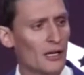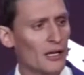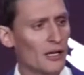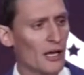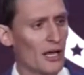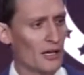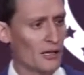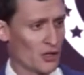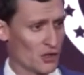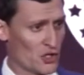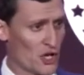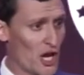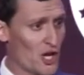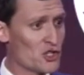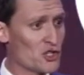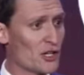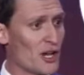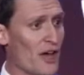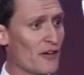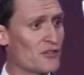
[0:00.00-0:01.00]
And they'll change
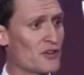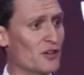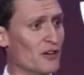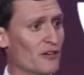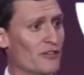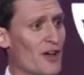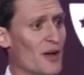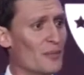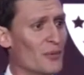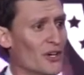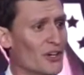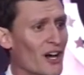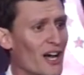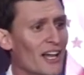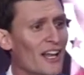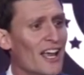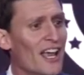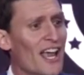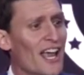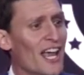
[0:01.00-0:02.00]
it after November, right?
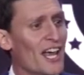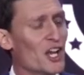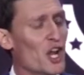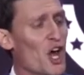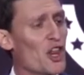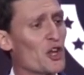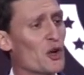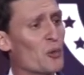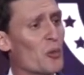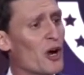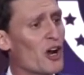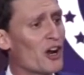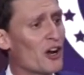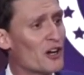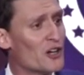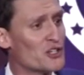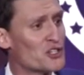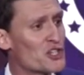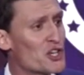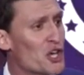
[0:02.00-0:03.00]
In other
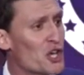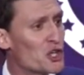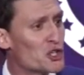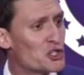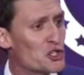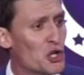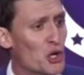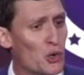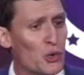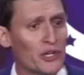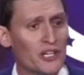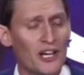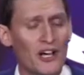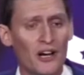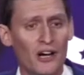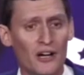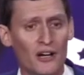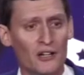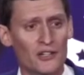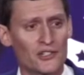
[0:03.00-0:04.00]
words, 2
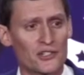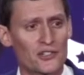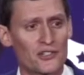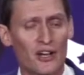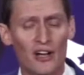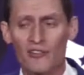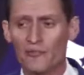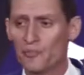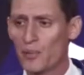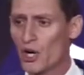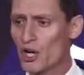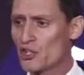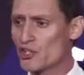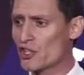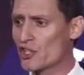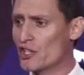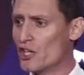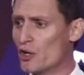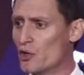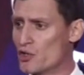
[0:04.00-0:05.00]
years of
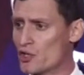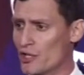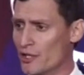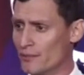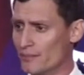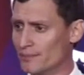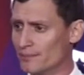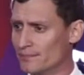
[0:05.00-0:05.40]
persecution,